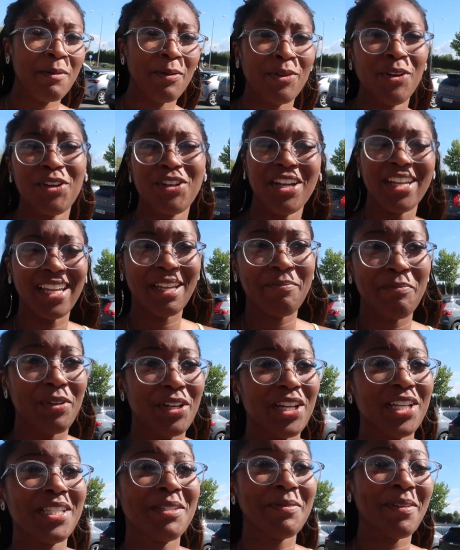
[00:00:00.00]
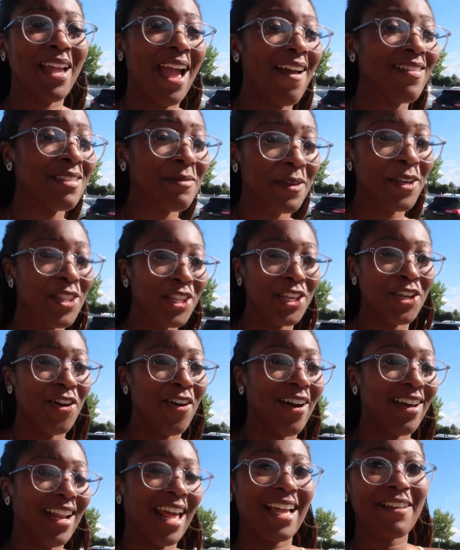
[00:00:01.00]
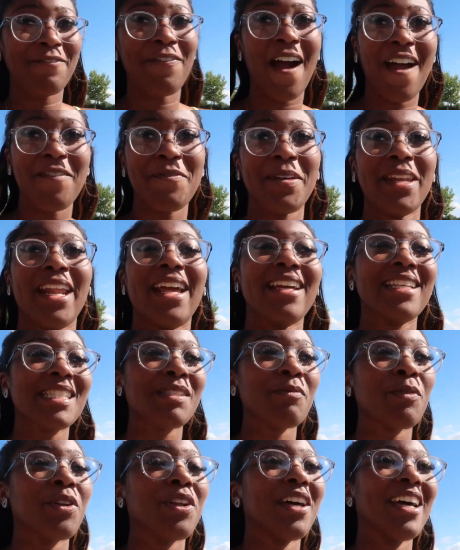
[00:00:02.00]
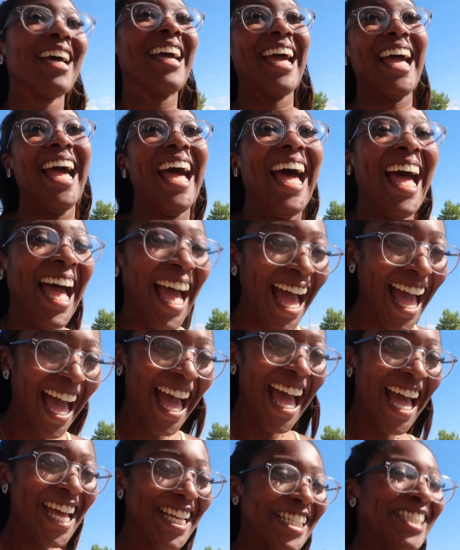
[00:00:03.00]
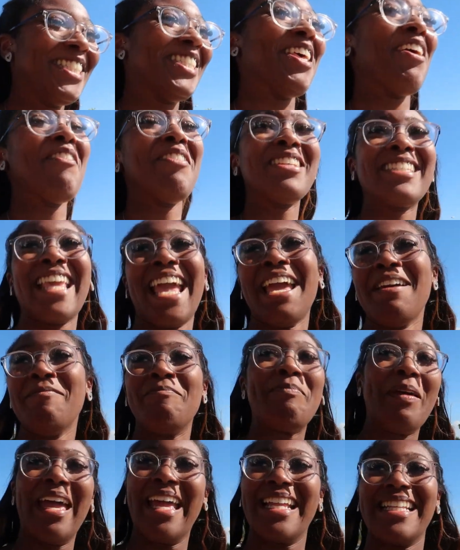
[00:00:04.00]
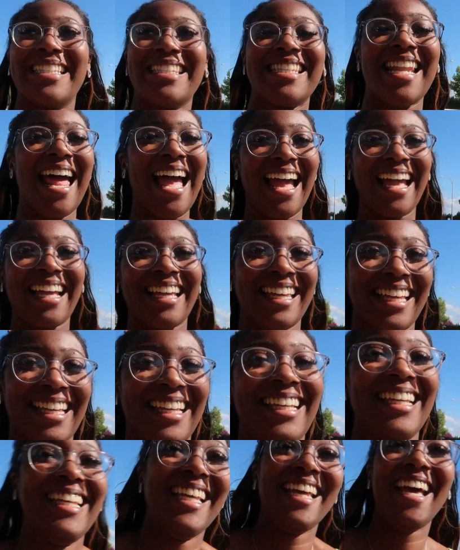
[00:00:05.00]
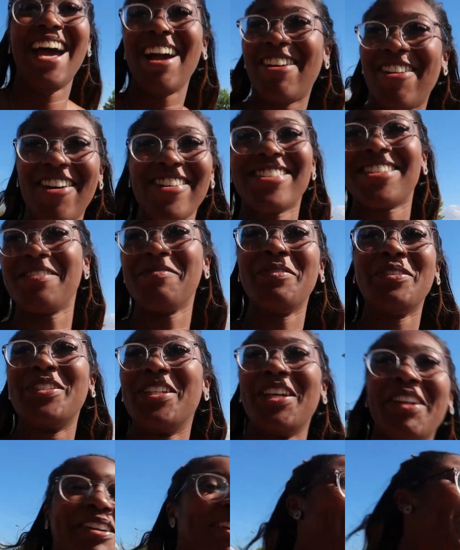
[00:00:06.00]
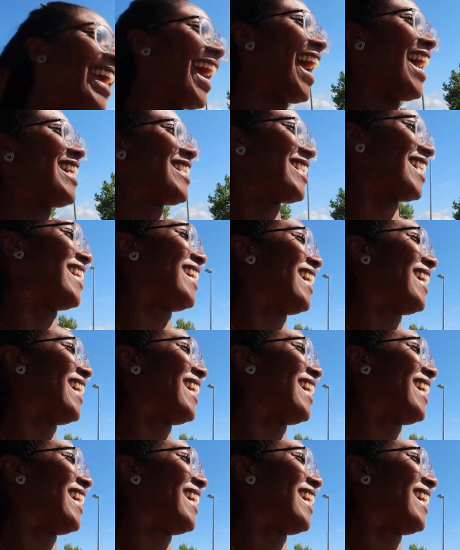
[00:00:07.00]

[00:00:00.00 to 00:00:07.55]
but we're not cooking because we have to be on the yacht in like 5 minutes. So we're just getting bits, like a crossword will do, I guess.